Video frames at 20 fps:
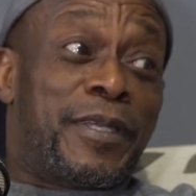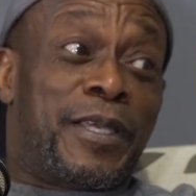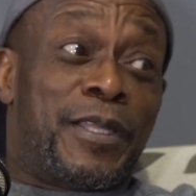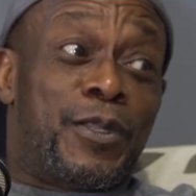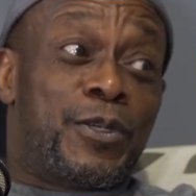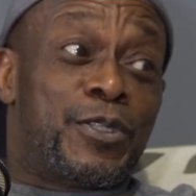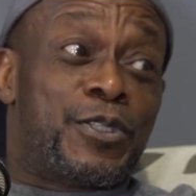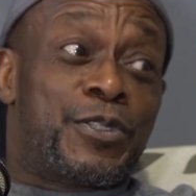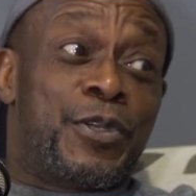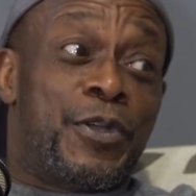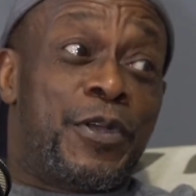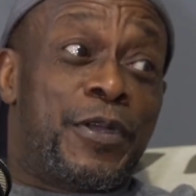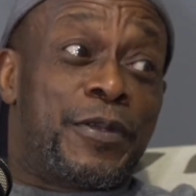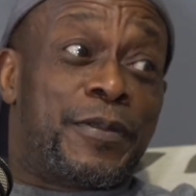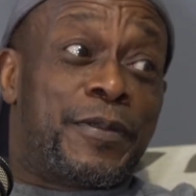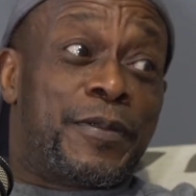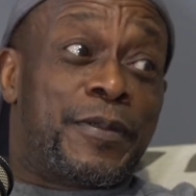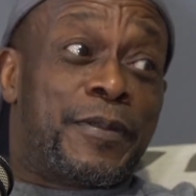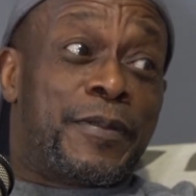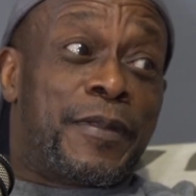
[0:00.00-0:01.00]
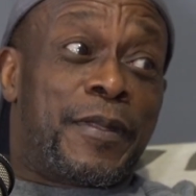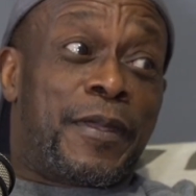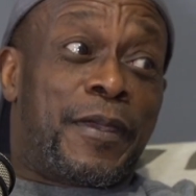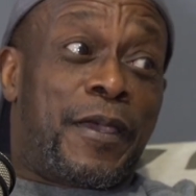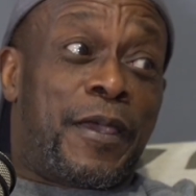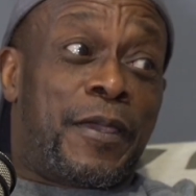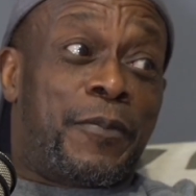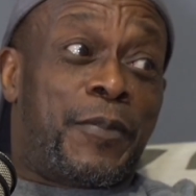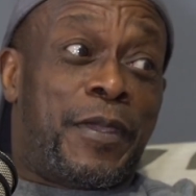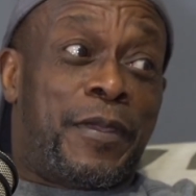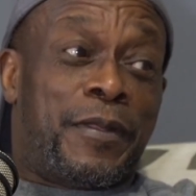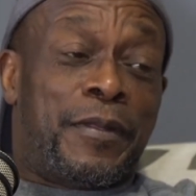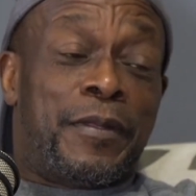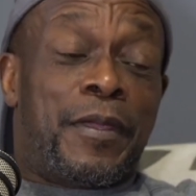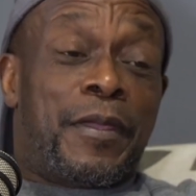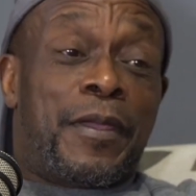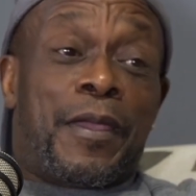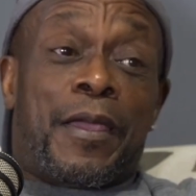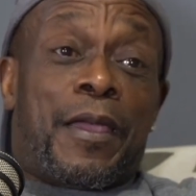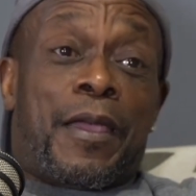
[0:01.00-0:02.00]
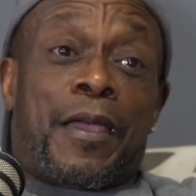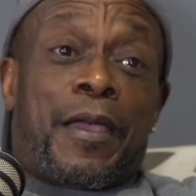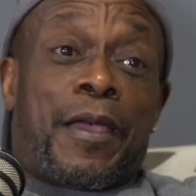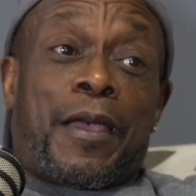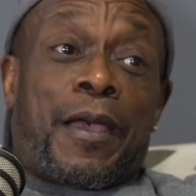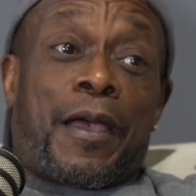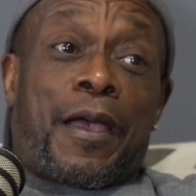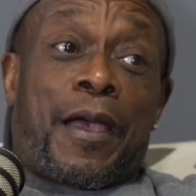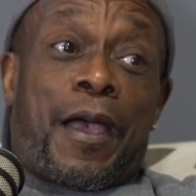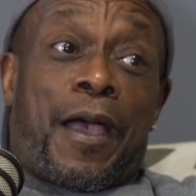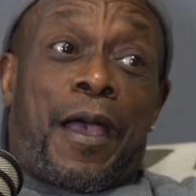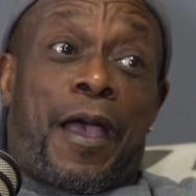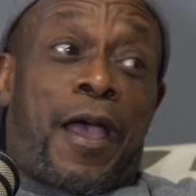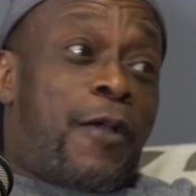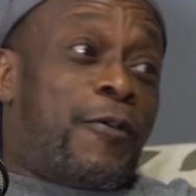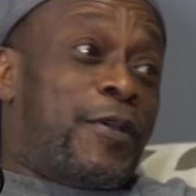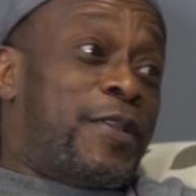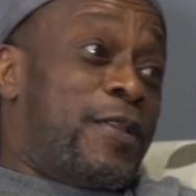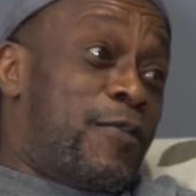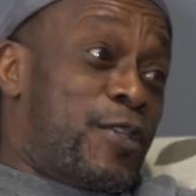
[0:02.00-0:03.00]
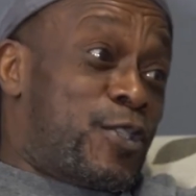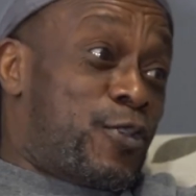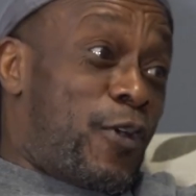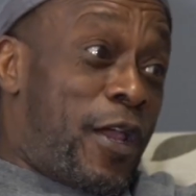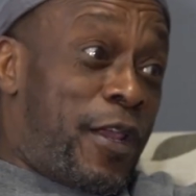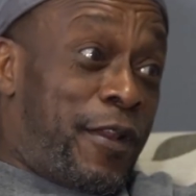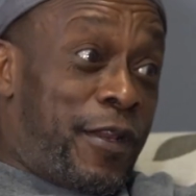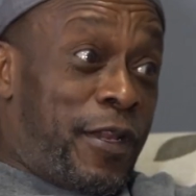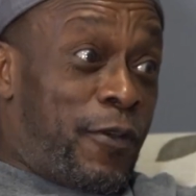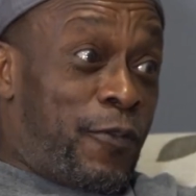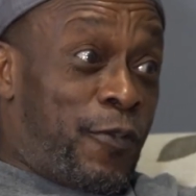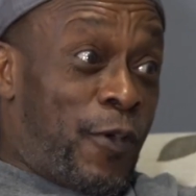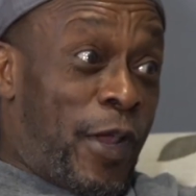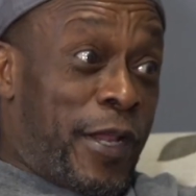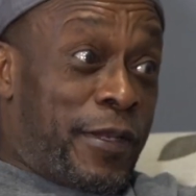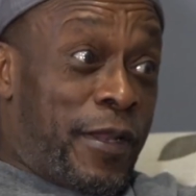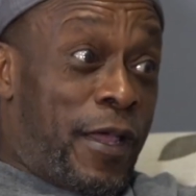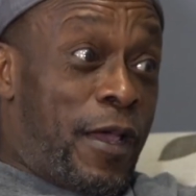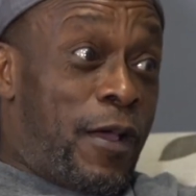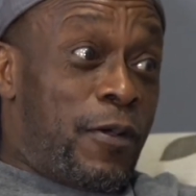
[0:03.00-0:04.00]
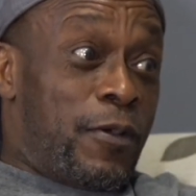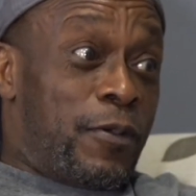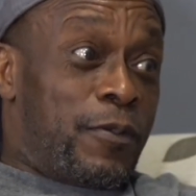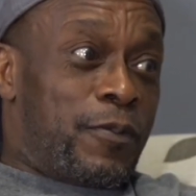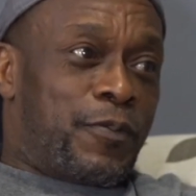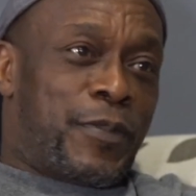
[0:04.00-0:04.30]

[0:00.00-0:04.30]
It looks good. I mean, I would never try any of it right now,